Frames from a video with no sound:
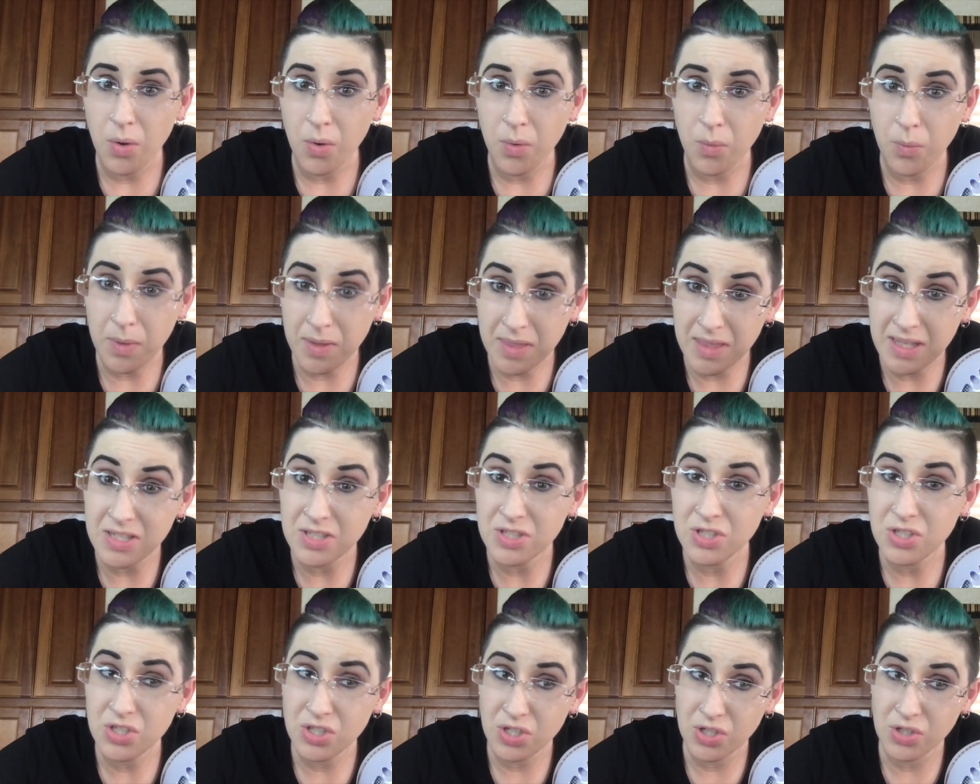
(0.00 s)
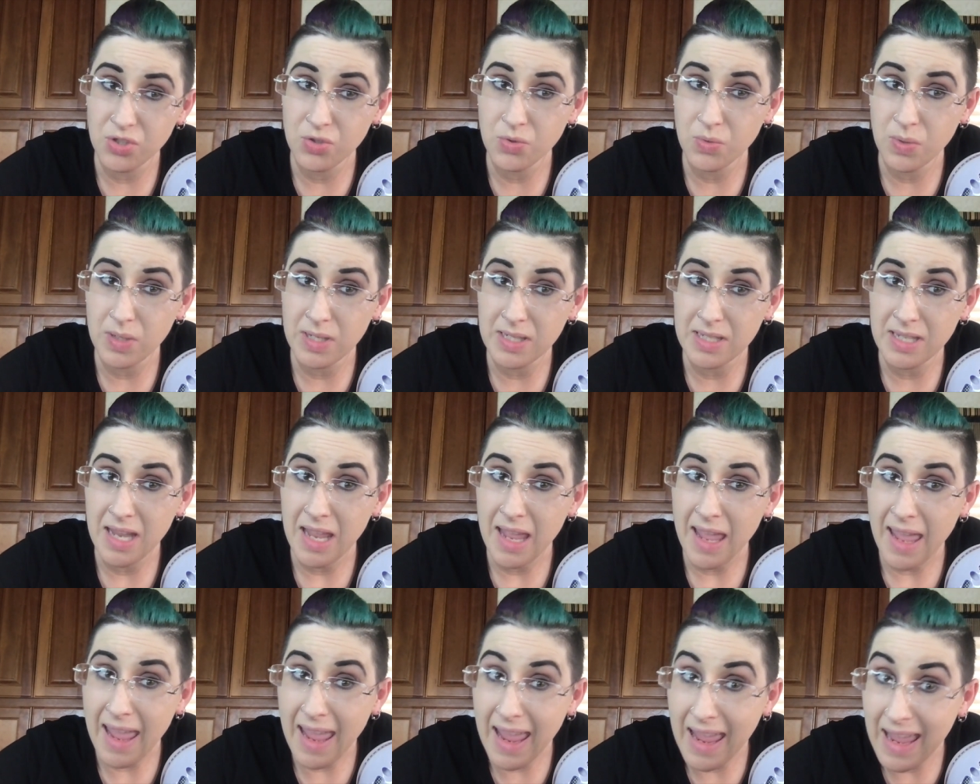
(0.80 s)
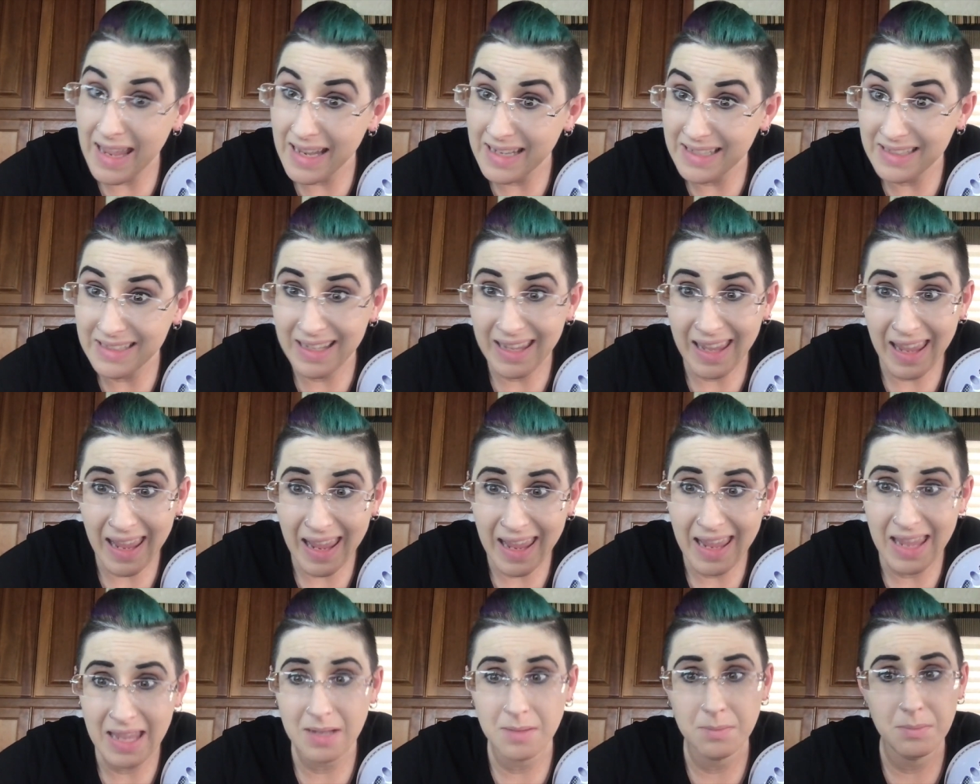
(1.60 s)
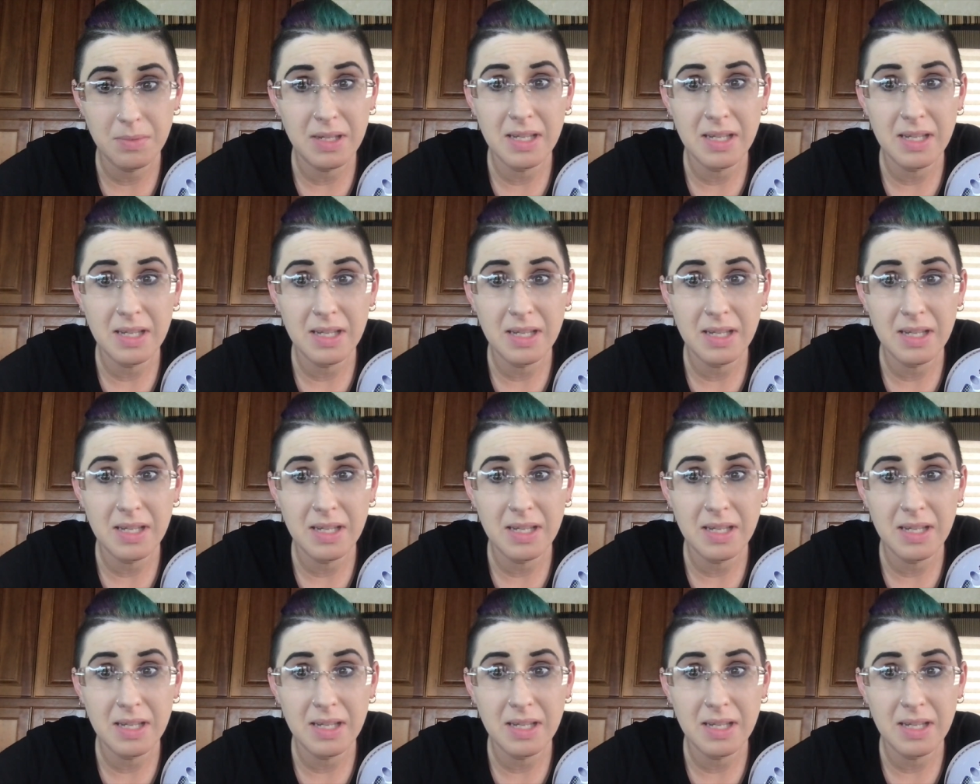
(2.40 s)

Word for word: within children and can